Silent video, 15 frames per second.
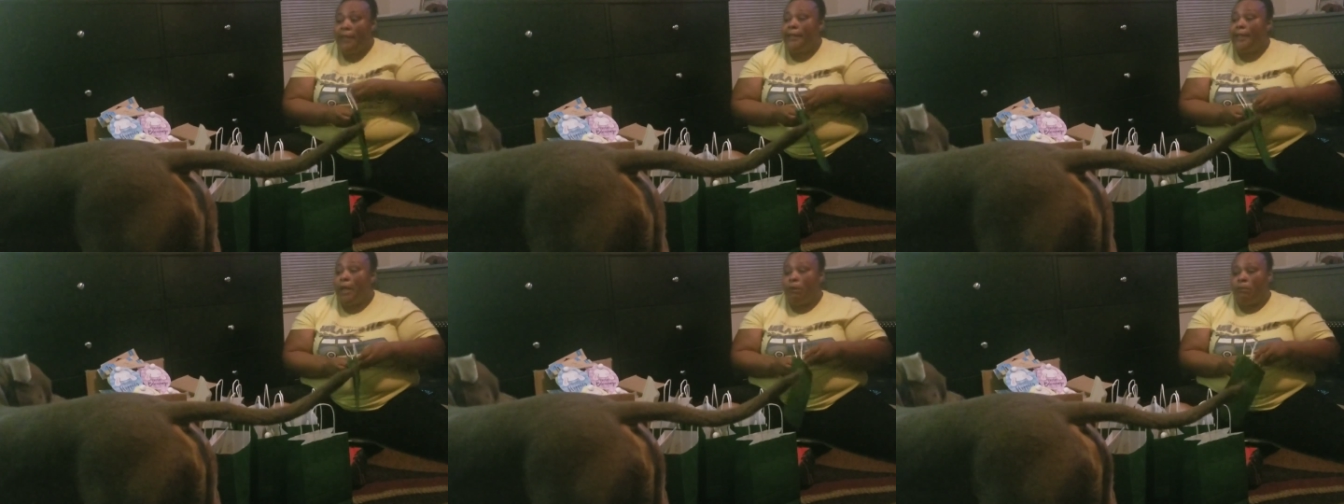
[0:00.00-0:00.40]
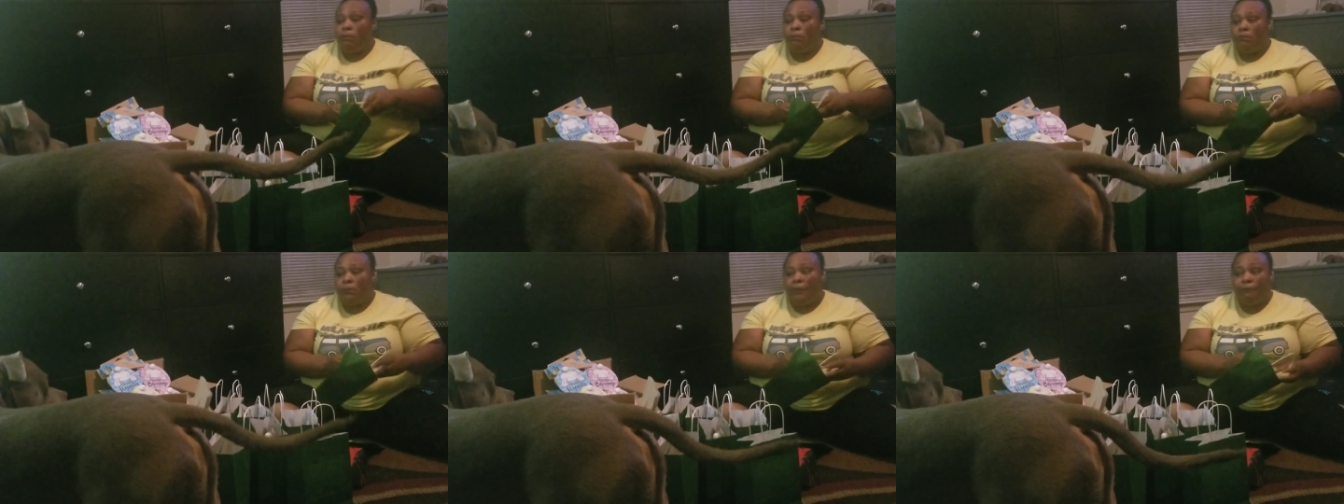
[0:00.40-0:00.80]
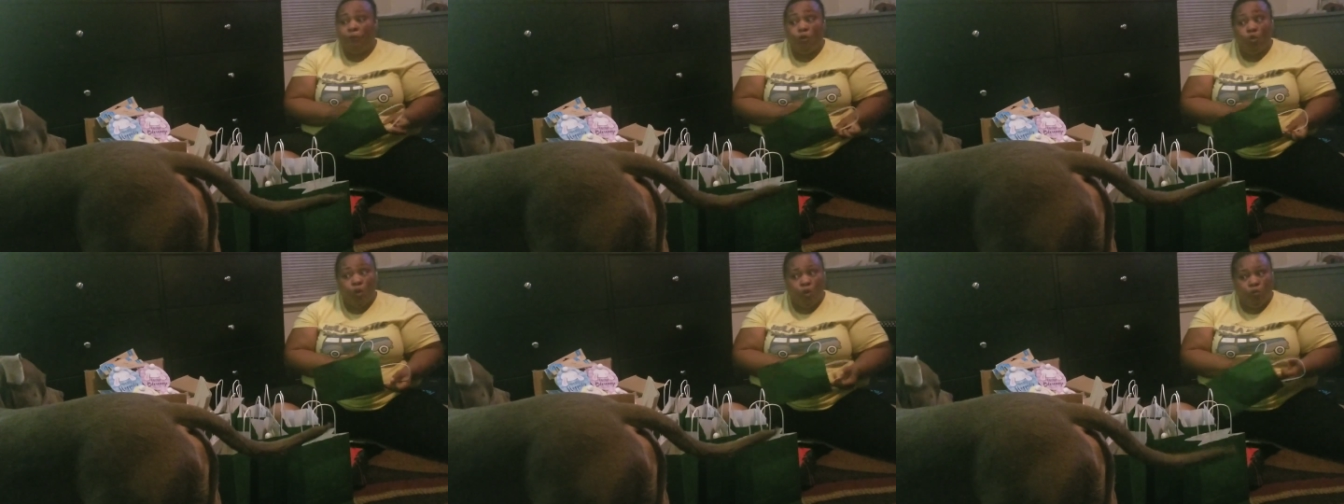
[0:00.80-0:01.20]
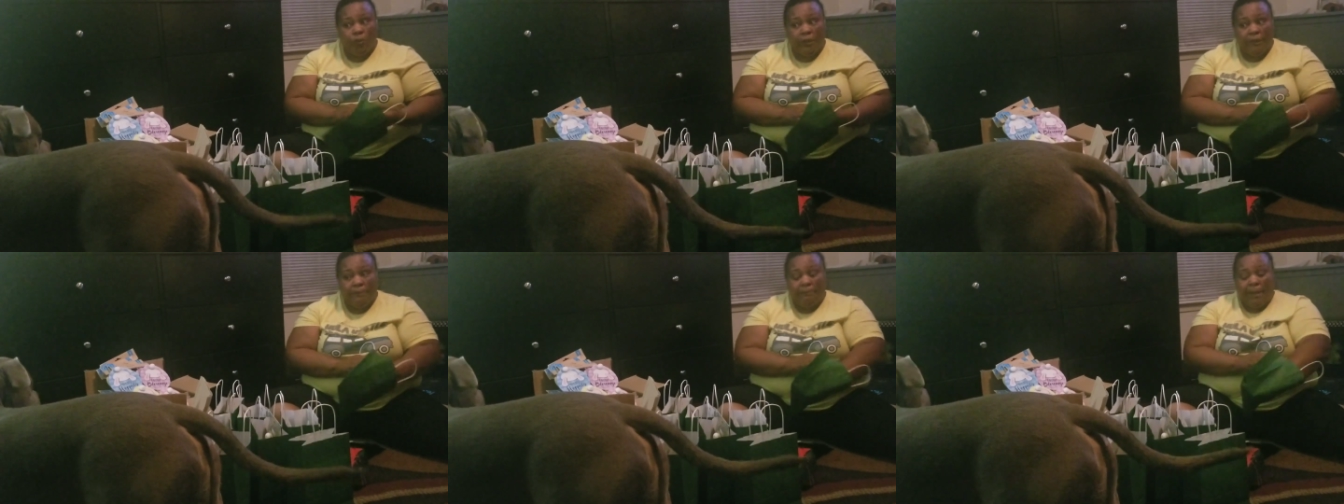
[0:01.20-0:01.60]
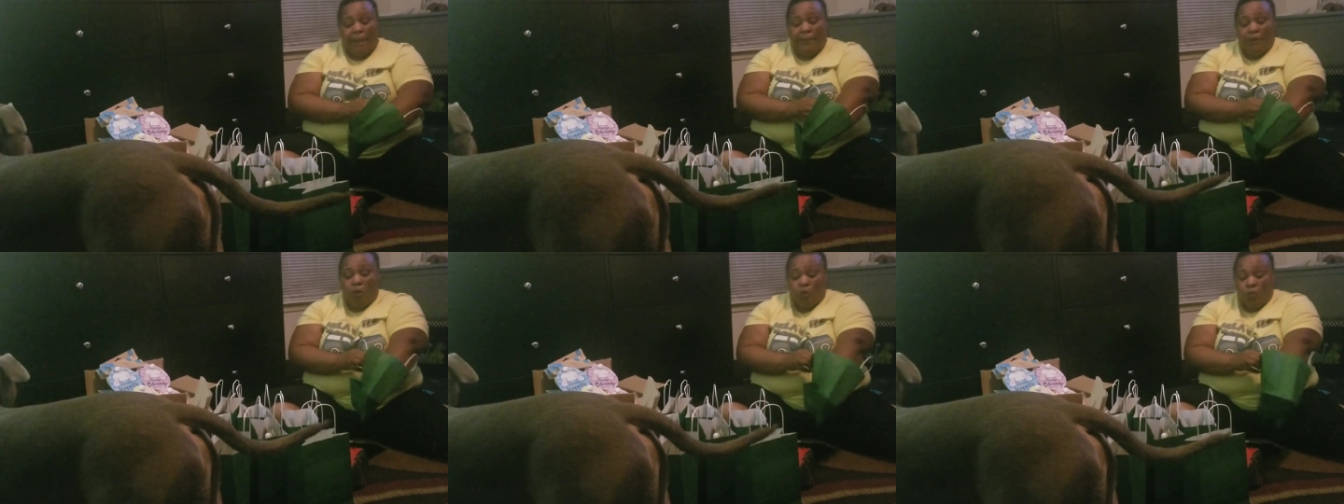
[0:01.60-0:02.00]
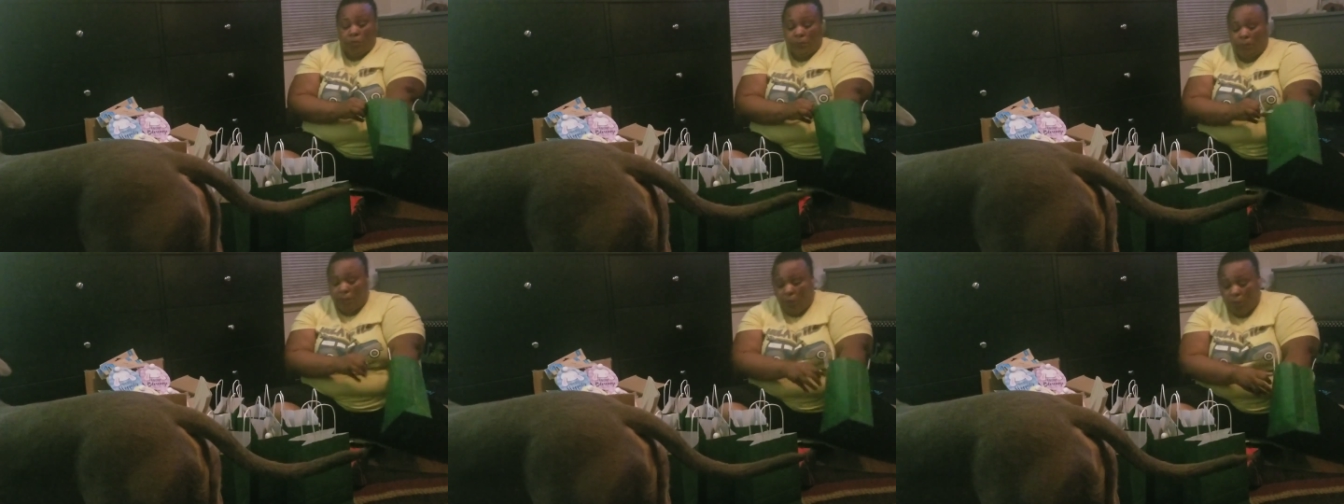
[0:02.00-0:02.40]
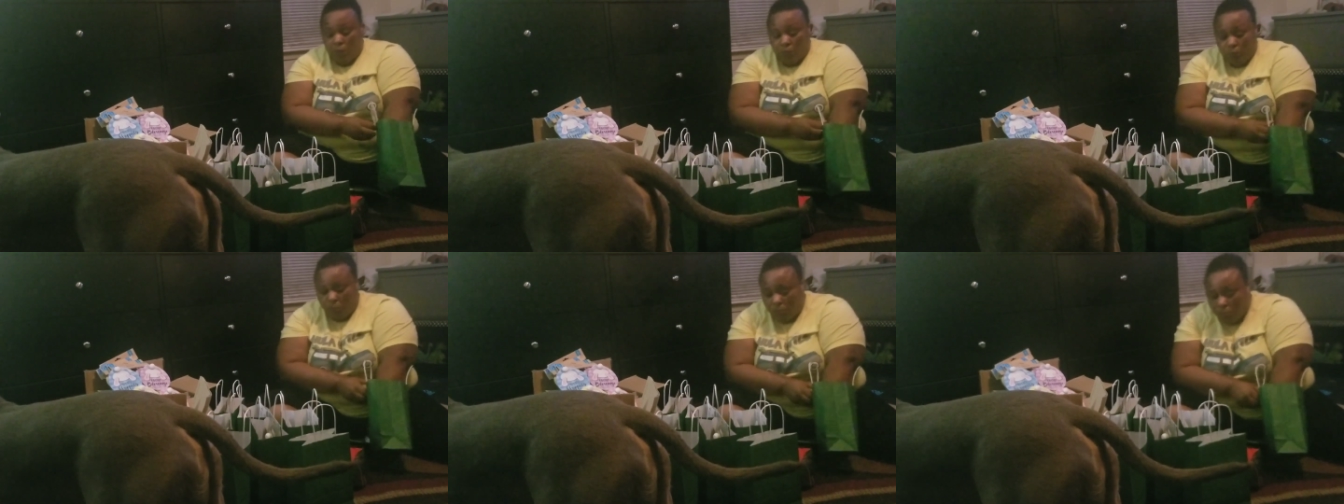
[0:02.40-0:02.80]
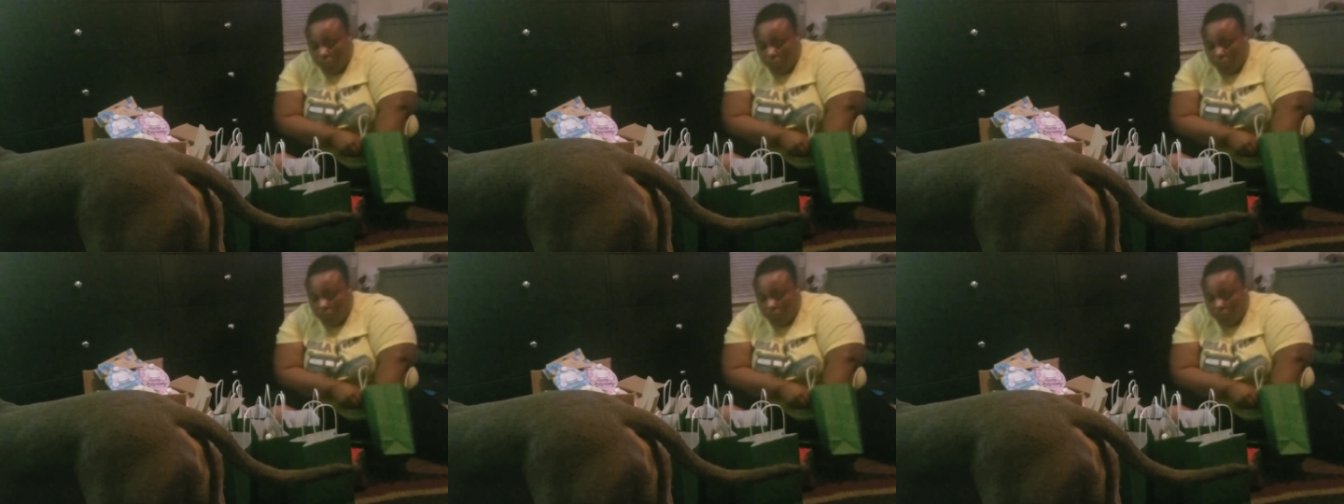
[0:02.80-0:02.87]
Get, if you don't leave my nose alone,